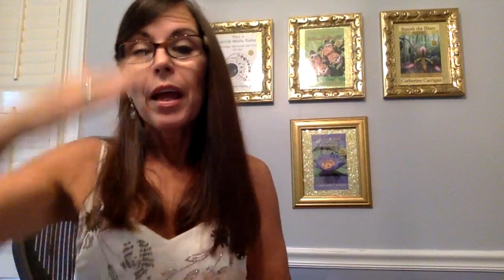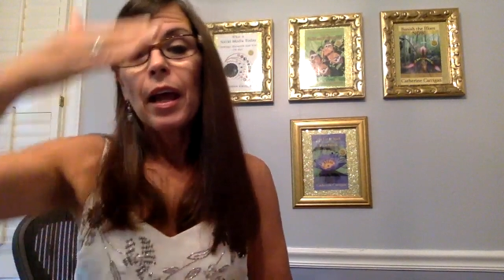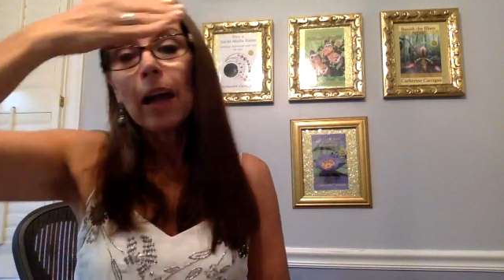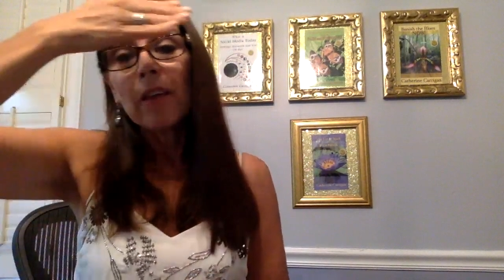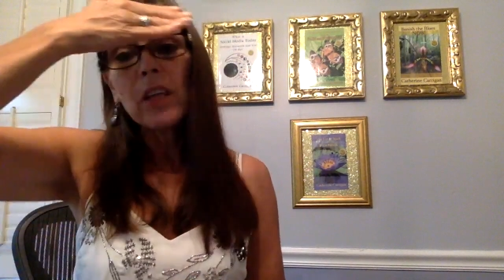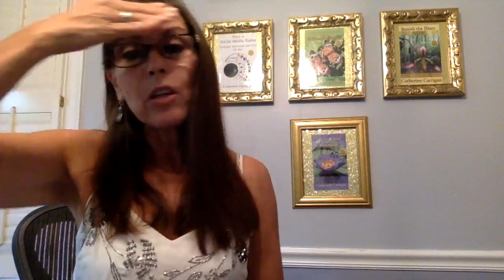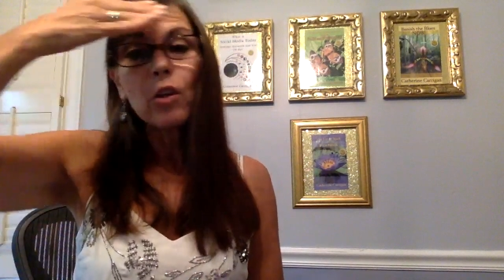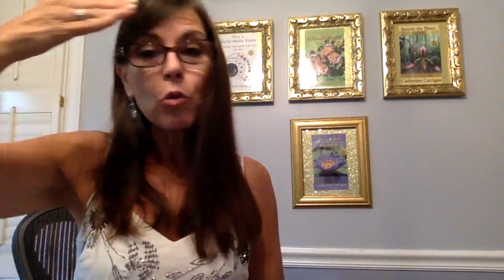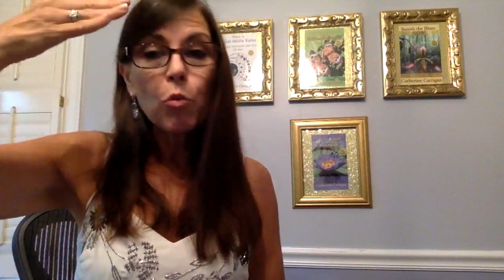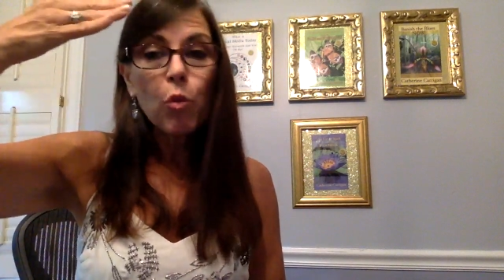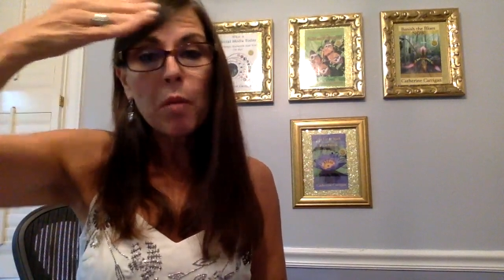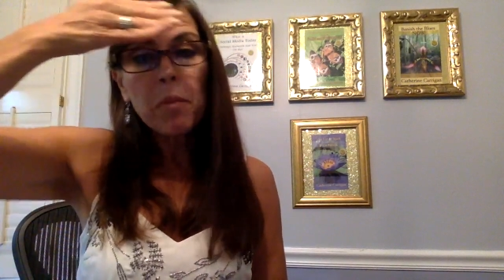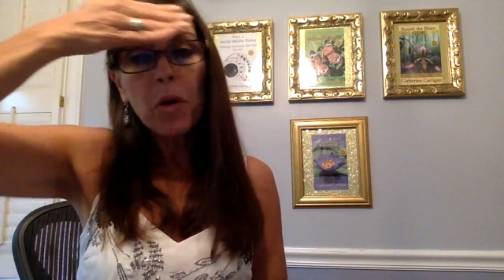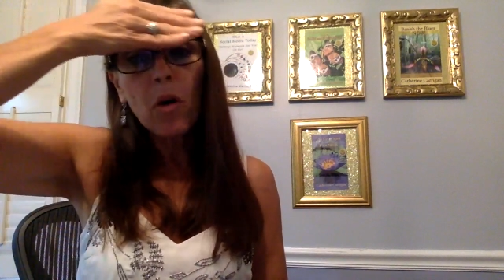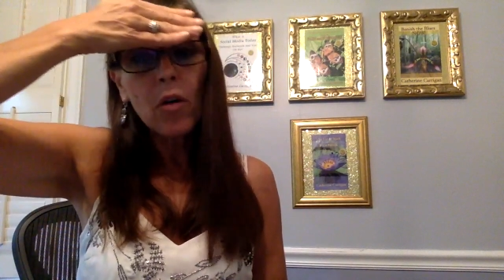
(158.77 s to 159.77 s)
and then you
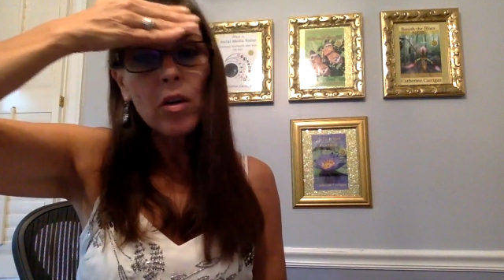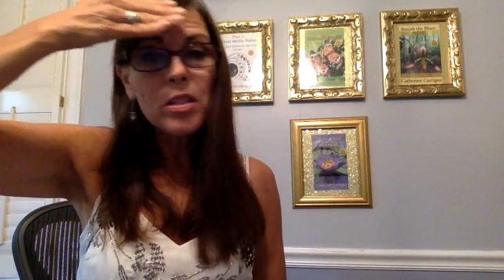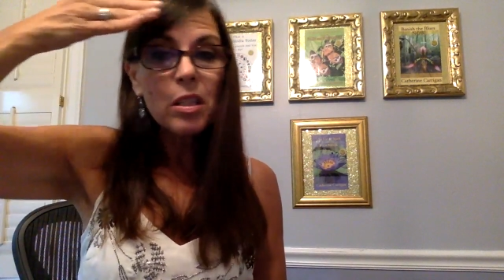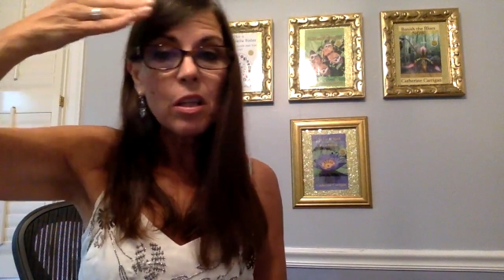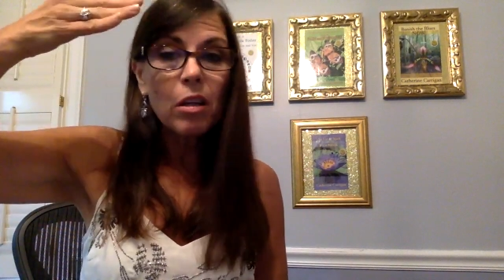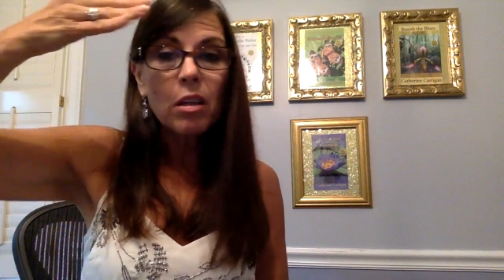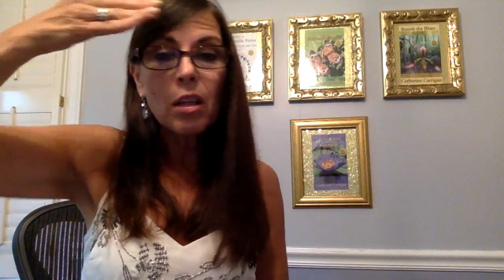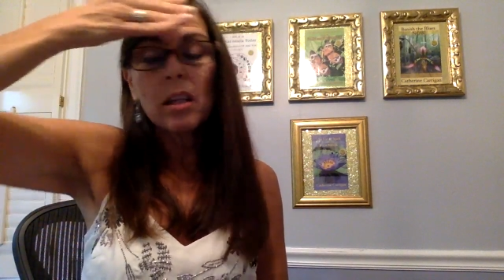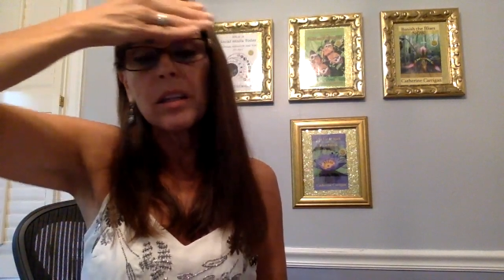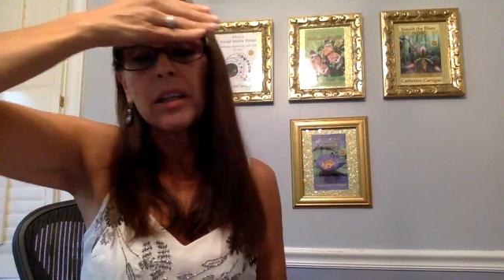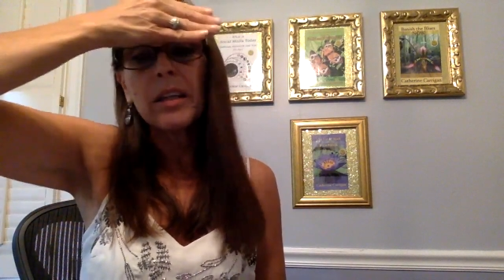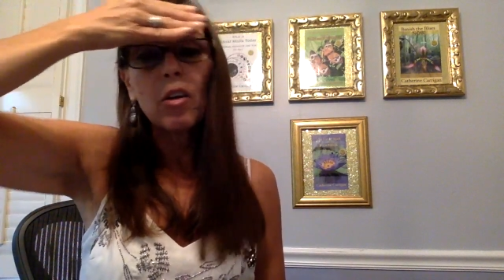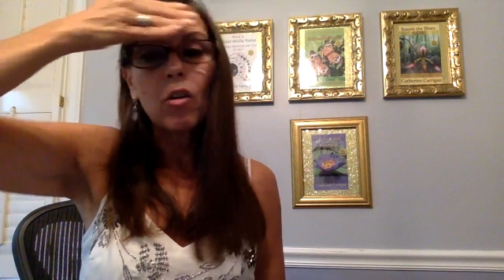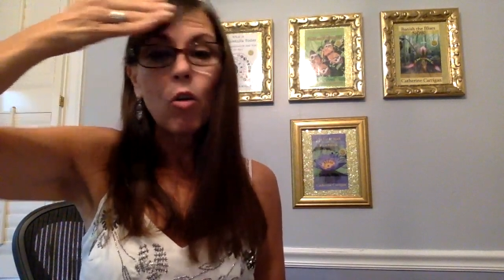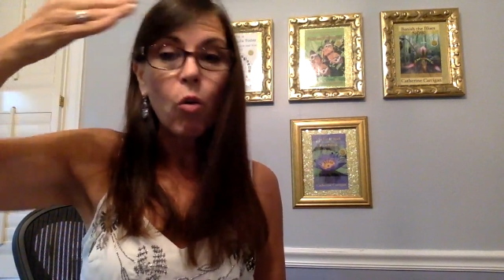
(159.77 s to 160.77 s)
rub
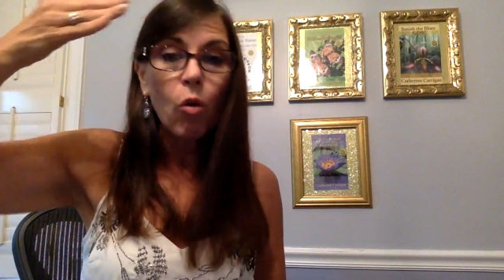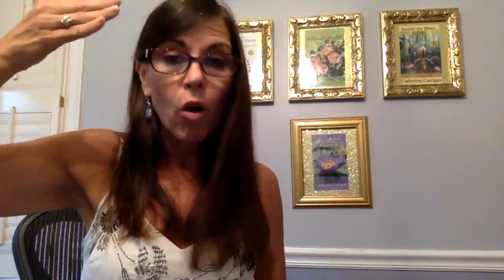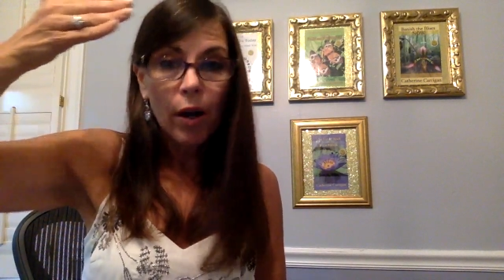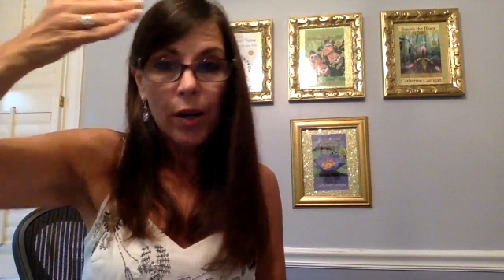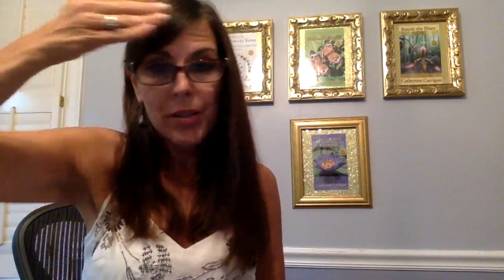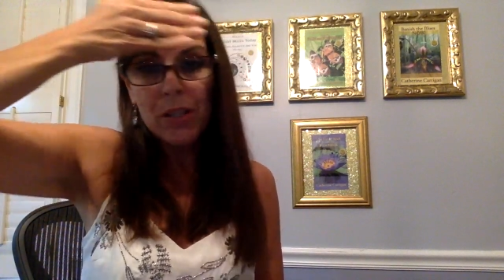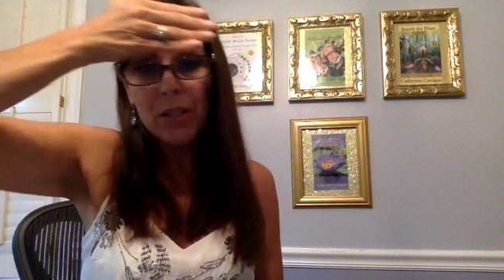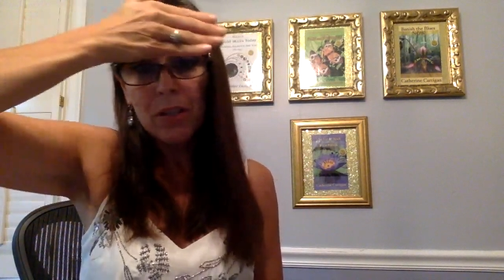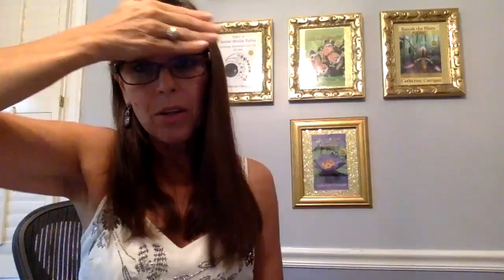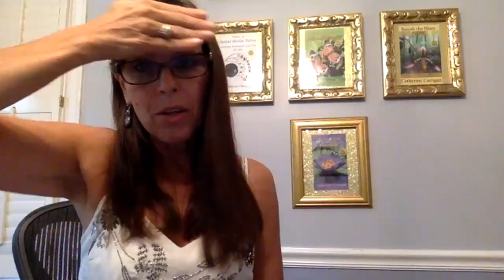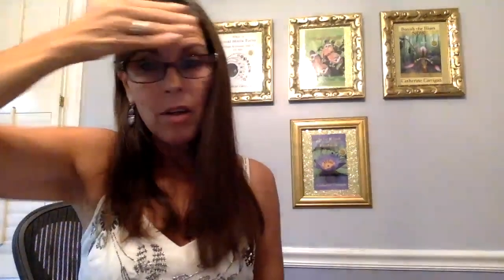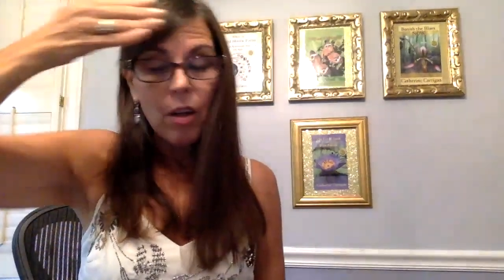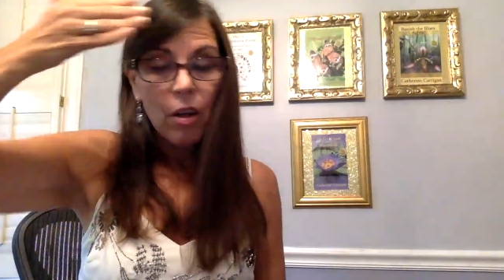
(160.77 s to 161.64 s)
horizontally across